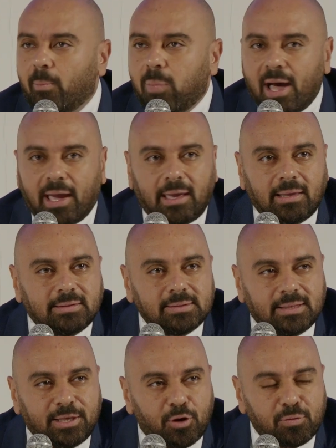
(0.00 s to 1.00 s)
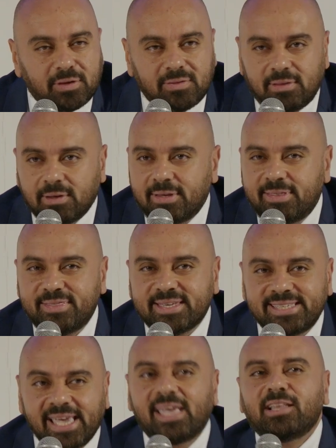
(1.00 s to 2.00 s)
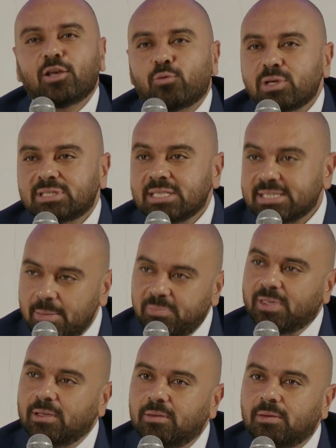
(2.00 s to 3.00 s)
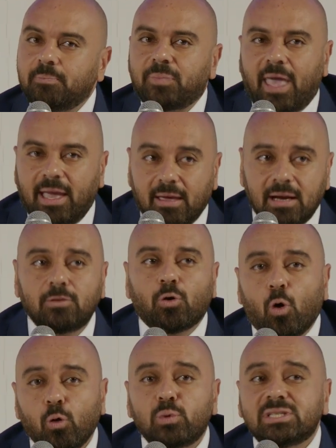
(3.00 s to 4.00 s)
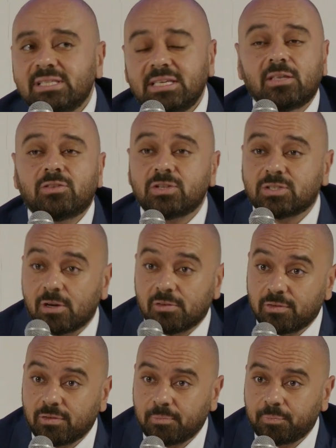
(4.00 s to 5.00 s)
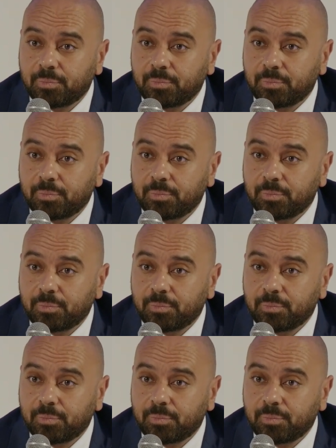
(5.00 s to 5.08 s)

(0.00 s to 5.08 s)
By the second it was incepted, a grid always needed reserve,